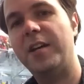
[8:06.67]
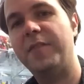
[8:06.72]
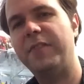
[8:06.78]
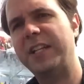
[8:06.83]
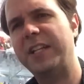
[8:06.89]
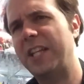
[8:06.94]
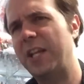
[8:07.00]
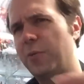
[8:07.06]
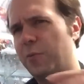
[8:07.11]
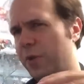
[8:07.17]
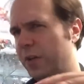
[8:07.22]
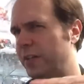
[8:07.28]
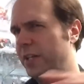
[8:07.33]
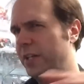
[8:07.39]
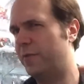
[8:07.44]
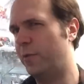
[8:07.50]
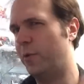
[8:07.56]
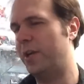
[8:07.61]
Like, they really
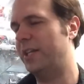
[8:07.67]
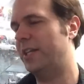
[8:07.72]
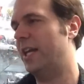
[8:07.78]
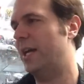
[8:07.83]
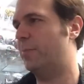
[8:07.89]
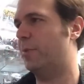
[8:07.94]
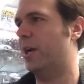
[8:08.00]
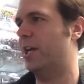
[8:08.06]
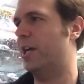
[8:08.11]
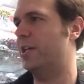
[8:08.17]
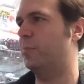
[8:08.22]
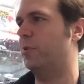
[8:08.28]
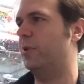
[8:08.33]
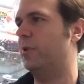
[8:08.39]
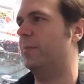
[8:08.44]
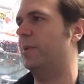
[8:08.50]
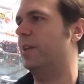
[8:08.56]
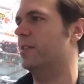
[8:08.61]
avoid that price point
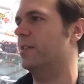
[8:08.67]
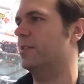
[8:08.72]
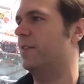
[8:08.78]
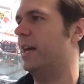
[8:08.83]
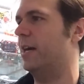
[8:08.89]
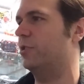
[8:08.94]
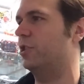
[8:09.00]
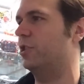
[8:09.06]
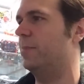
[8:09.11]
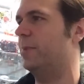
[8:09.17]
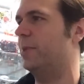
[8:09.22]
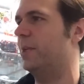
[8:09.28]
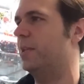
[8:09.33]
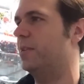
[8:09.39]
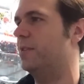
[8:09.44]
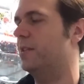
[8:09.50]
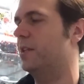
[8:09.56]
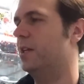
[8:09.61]
because of how cheap it is.
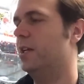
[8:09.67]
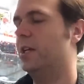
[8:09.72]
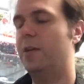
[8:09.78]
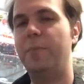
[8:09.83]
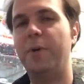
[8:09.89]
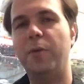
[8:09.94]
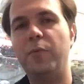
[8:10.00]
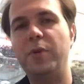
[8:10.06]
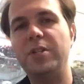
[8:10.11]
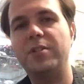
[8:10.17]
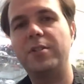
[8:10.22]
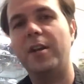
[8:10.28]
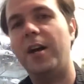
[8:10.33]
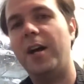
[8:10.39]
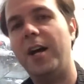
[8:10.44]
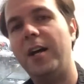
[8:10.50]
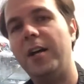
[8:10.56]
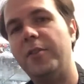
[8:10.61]
But we
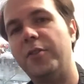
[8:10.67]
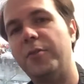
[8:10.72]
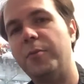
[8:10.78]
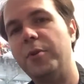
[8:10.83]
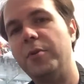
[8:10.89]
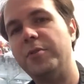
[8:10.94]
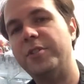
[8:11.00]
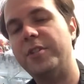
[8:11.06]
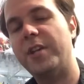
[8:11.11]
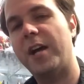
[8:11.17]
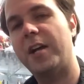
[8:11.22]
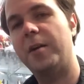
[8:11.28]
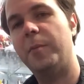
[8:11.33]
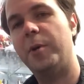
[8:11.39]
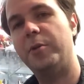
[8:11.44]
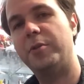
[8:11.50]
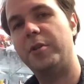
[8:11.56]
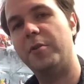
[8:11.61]
saw through
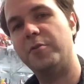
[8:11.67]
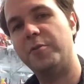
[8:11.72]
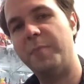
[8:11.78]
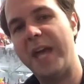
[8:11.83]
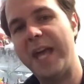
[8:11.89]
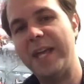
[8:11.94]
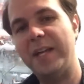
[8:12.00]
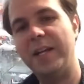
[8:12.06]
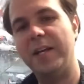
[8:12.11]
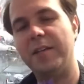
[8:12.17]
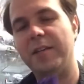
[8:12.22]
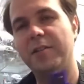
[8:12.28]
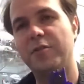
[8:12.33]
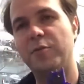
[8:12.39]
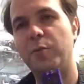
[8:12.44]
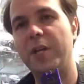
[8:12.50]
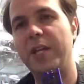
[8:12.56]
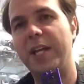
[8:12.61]
Sakamoto's manga this
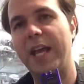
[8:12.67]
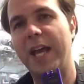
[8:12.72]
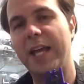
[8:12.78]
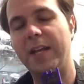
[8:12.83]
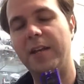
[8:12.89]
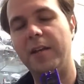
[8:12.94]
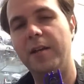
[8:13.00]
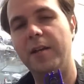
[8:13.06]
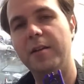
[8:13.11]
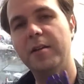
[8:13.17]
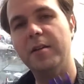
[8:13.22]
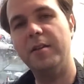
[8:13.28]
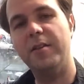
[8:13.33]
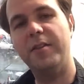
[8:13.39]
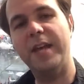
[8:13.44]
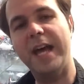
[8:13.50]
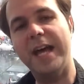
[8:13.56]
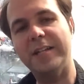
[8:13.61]
weekend
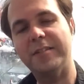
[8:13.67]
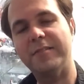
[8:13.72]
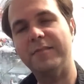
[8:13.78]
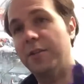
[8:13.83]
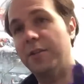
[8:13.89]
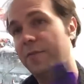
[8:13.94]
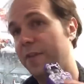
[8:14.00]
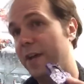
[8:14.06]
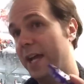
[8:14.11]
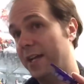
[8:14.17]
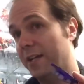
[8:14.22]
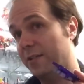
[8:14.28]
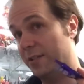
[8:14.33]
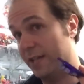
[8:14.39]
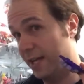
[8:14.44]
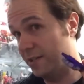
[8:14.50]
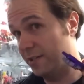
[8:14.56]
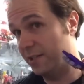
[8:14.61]
that Slitherfang
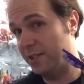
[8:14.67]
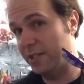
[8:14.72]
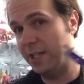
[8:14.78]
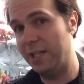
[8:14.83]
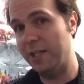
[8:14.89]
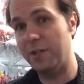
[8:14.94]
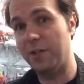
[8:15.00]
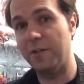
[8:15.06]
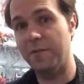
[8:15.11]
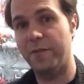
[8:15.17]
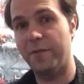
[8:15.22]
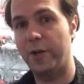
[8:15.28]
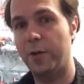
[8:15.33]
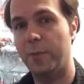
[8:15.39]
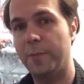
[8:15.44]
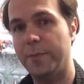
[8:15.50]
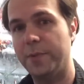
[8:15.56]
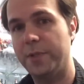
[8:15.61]
does indeed
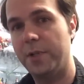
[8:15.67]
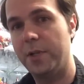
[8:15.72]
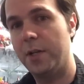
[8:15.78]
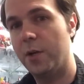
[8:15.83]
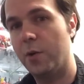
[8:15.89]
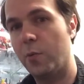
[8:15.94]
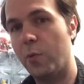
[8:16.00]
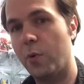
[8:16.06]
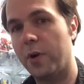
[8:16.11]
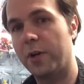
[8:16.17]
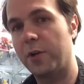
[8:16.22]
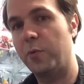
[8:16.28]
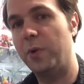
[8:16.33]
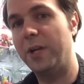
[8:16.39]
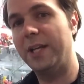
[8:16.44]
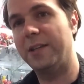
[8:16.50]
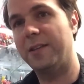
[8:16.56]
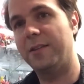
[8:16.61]
confirmed work
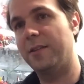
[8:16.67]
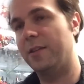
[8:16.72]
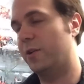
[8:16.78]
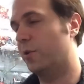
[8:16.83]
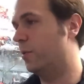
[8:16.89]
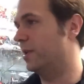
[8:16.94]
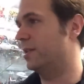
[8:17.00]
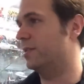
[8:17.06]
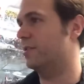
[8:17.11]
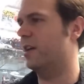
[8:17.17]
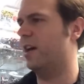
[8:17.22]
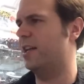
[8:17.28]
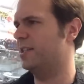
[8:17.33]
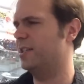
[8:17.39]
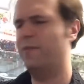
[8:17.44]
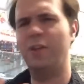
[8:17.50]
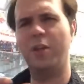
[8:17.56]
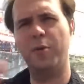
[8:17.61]
with the
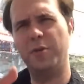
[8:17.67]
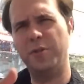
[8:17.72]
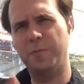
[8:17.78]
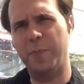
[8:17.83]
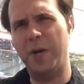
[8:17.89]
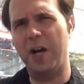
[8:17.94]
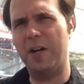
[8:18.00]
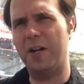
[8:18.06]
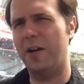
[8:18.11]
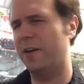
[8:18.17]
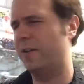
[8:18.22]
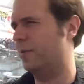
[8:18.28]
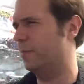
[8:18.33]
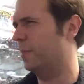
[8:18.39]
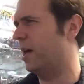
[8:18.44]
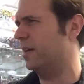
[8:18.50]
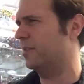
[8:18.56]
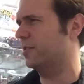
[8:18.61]
Quintessons, even though his
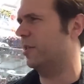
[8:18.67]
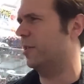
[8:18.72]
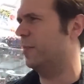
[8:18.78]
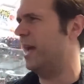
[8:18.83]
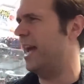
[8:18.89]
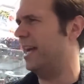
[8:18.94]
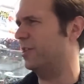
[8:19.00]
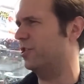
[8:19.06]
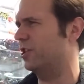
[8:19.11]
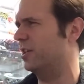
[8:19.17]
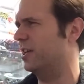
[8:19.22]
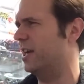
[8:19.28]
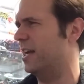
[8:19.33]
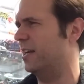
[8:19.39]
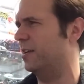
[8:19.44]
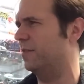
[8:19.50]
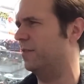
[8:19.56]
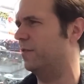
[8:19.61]
box art packaging
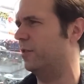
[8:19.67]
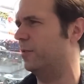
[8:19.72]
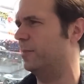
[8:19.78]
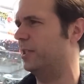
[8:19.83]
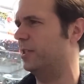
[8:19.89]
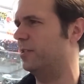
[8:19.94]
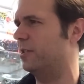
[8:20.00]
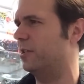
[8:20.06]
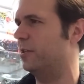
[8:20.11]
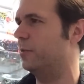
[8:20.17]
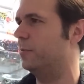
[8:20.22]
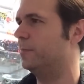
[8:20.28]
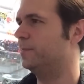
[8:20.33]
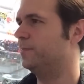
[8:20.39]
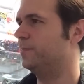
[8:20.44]
kind of confirmed it too.